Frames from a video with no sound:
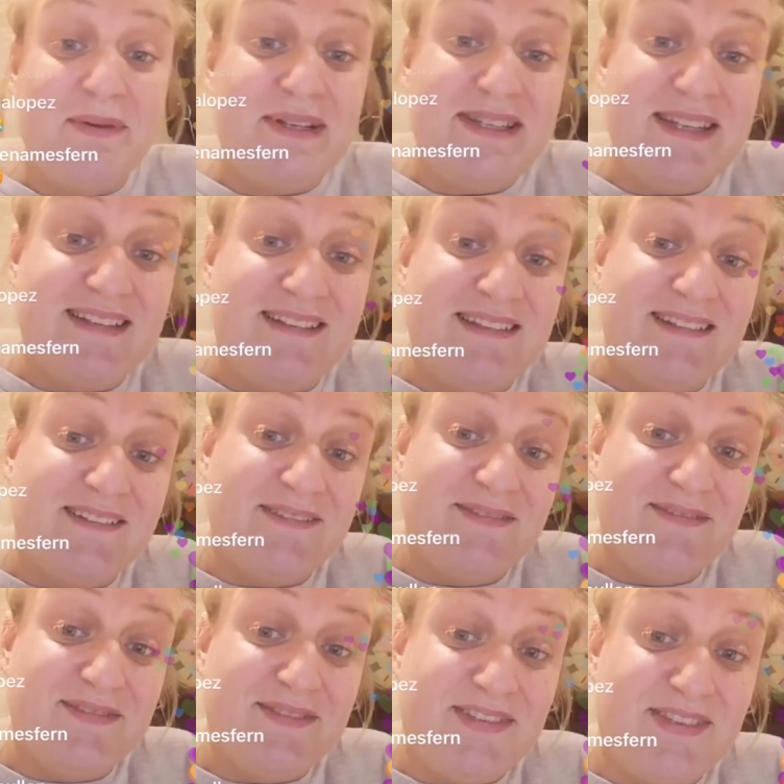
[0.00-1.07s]
but we didn't.
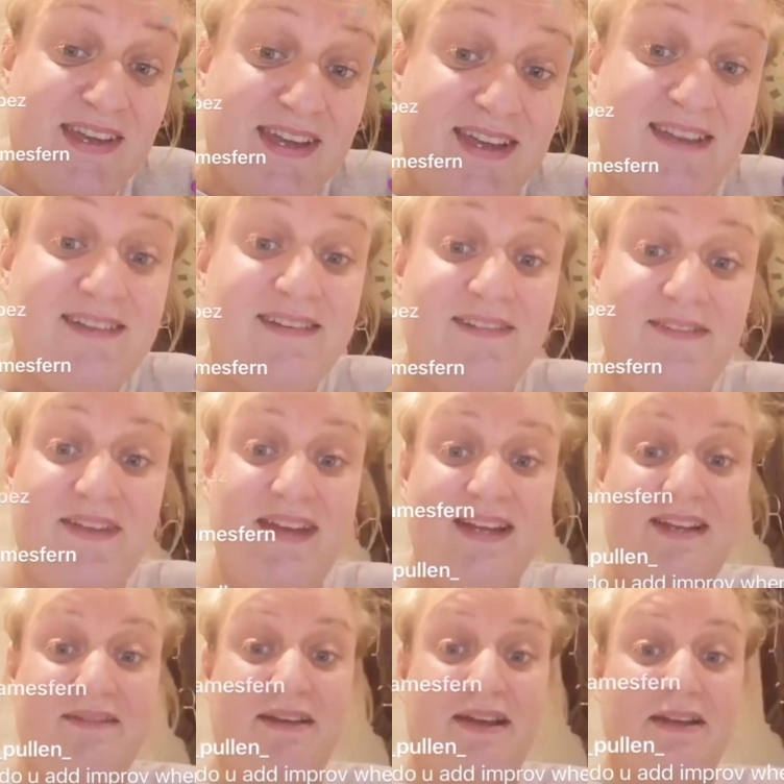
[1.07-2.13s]
So,
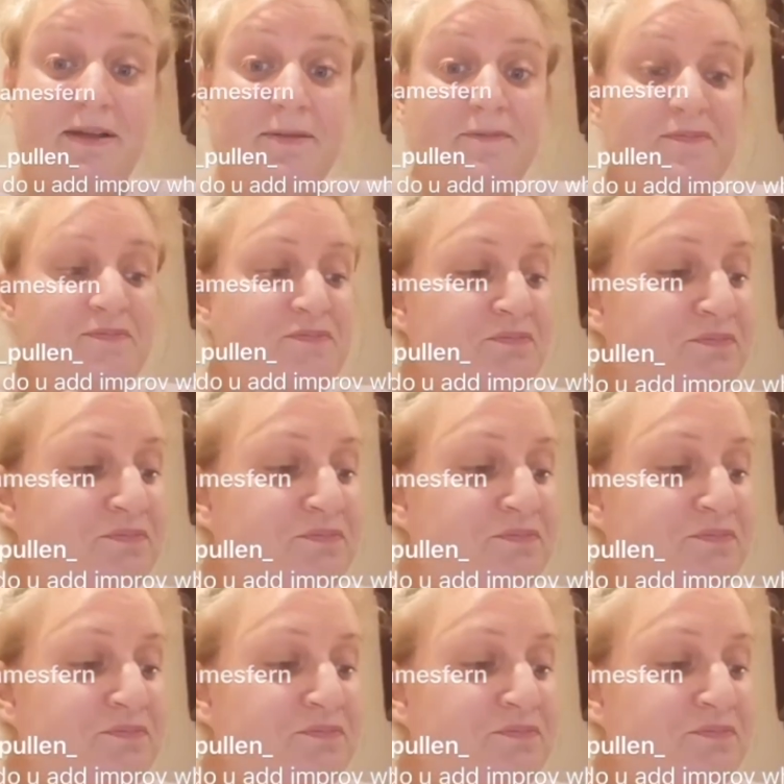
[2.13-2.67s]
anyway.